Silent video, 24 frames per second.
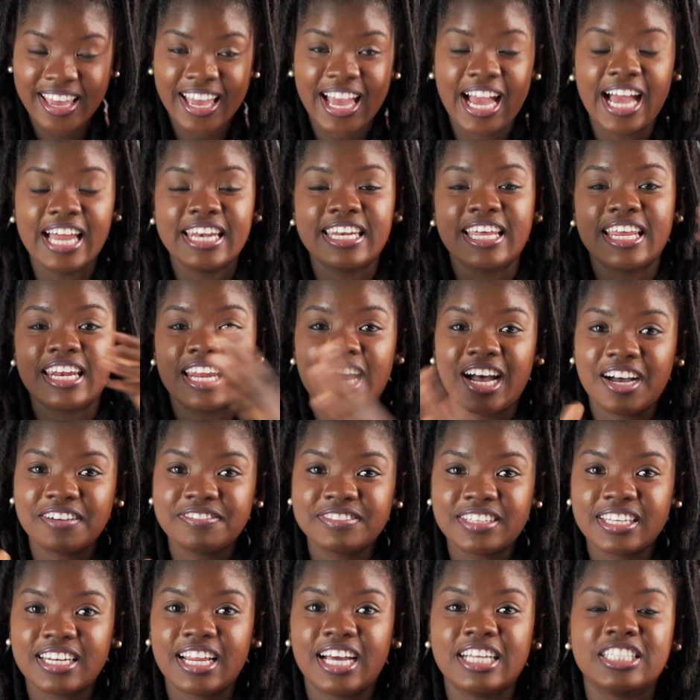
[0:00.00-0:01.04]
and then
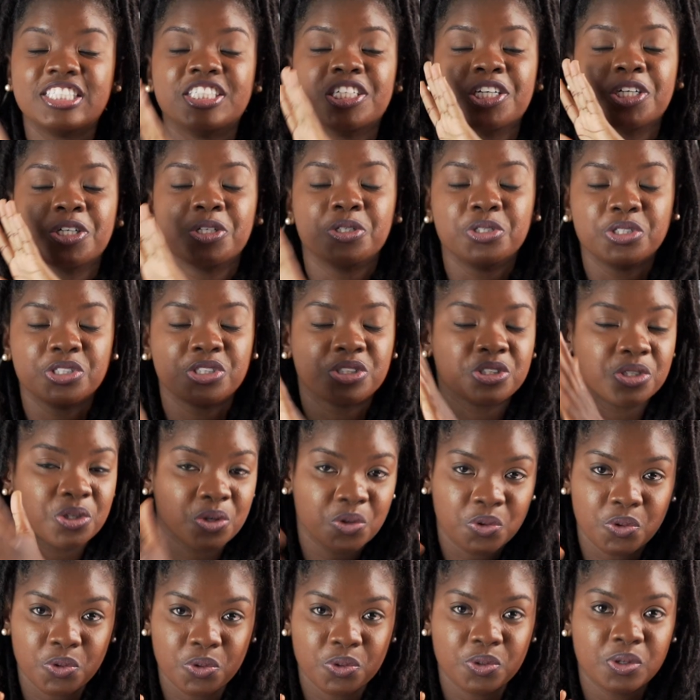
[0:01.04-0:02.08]
after that you're good to
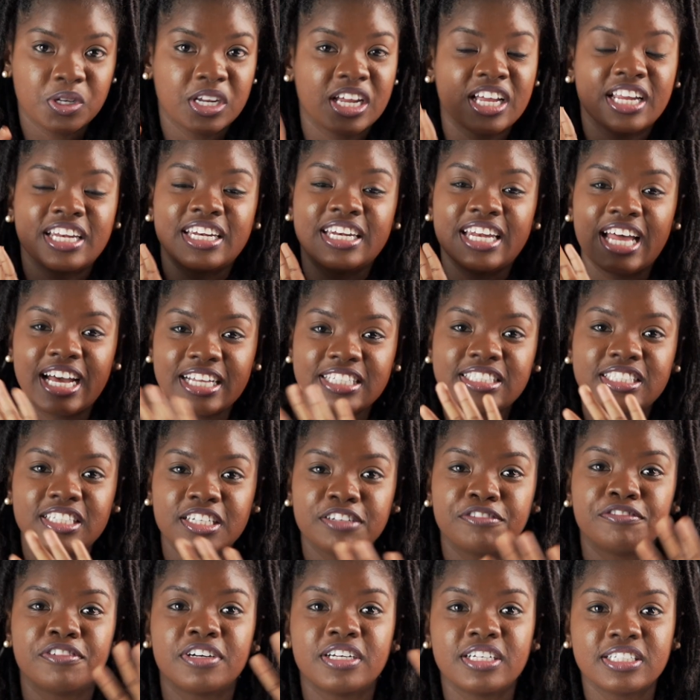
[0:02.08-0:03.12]
go. That's
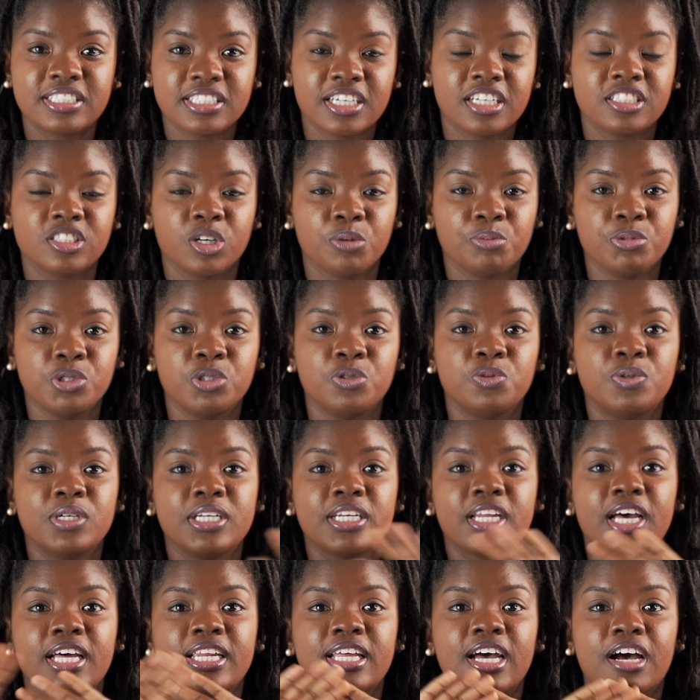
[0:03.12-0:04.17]
it for the setup. You will
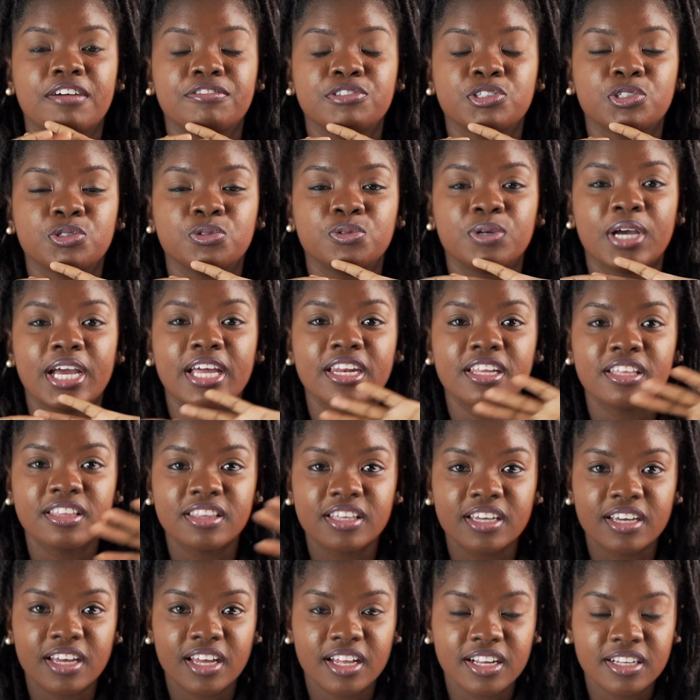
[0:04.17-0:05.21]
not have to do
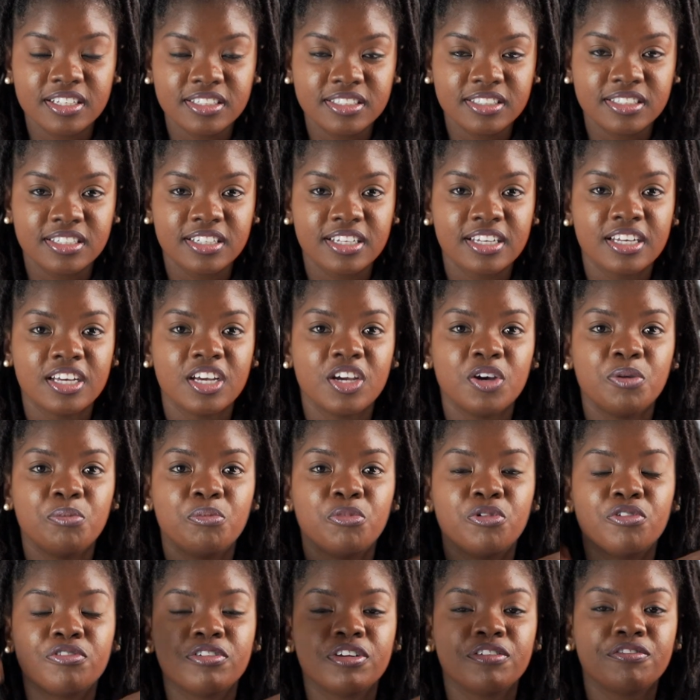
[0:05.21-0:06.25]
anything else
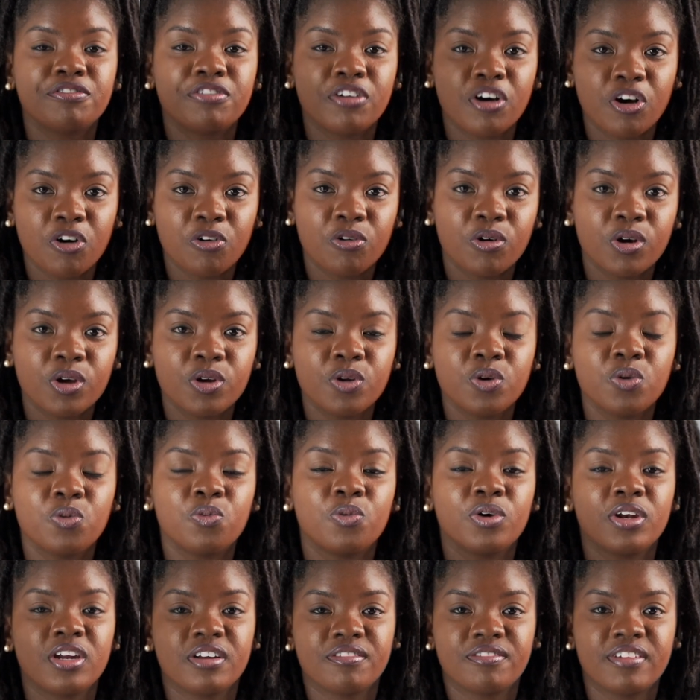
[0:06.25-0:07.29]
moving forward
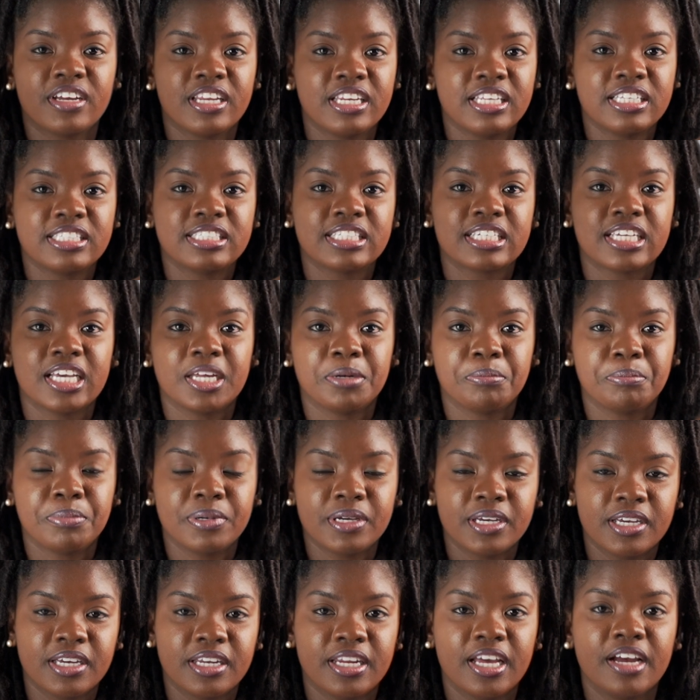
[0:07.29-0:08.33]
whenever you need to get
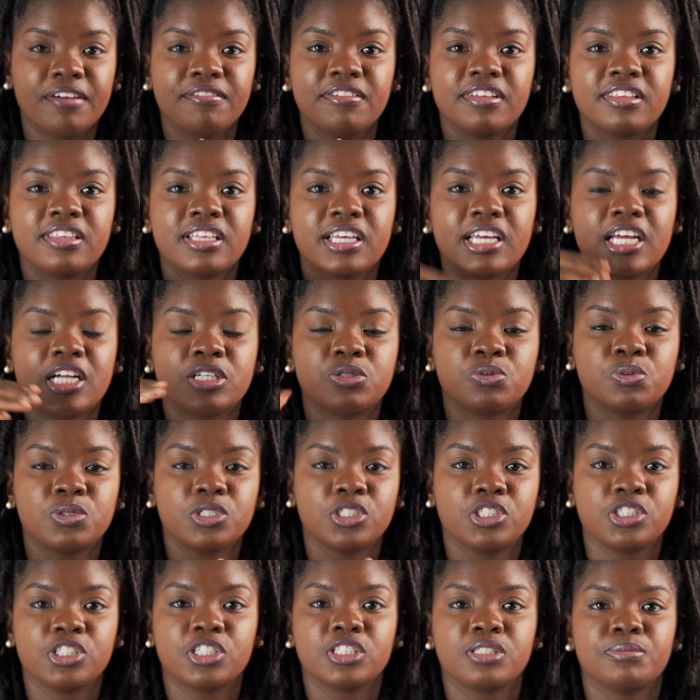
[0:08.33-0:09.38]
paid. Everything else will
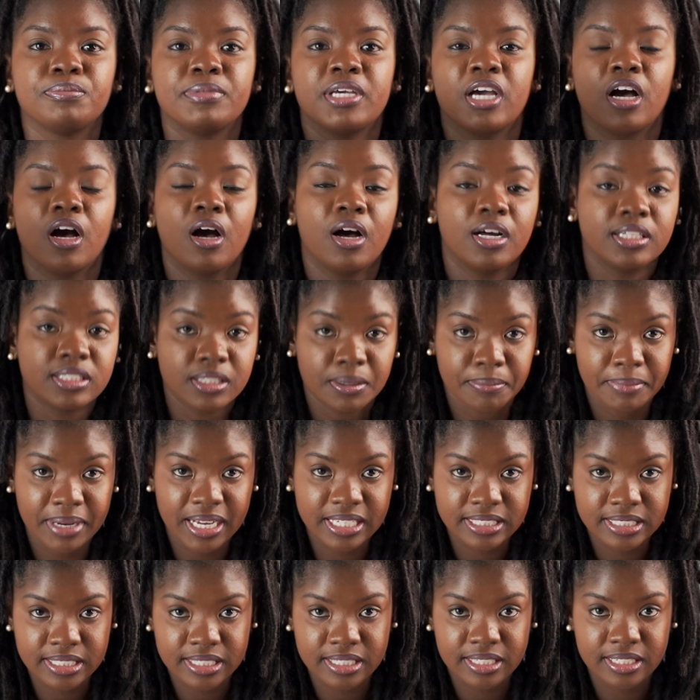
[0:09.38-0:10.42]
just be
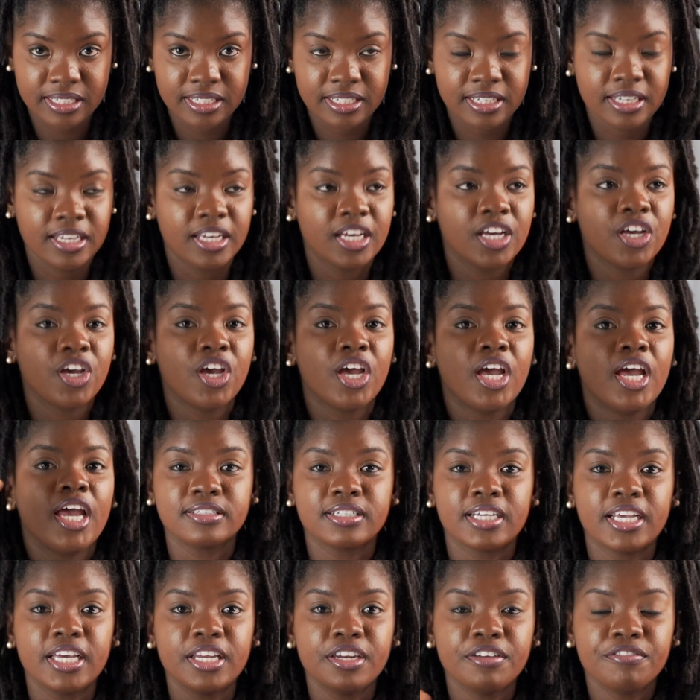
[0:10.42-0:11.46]
automatic.
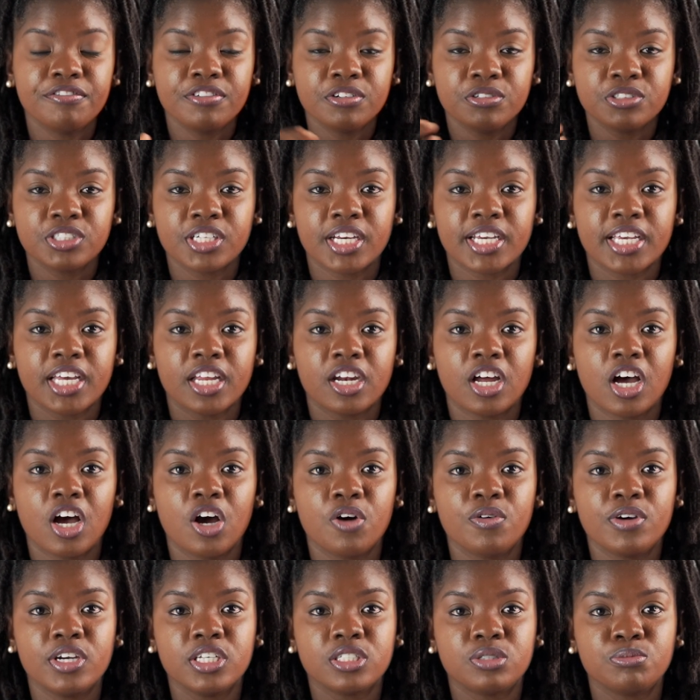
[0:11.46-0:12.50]
In the future, you can
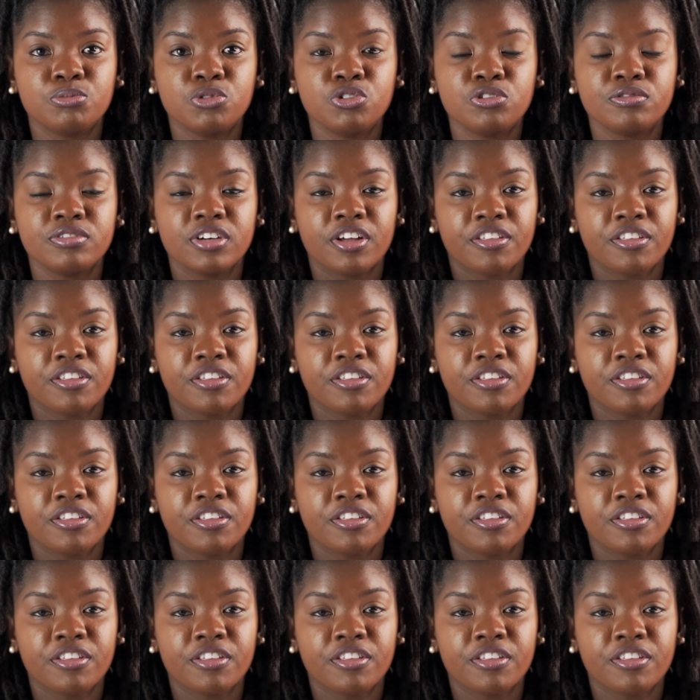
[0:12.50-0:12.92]
always move your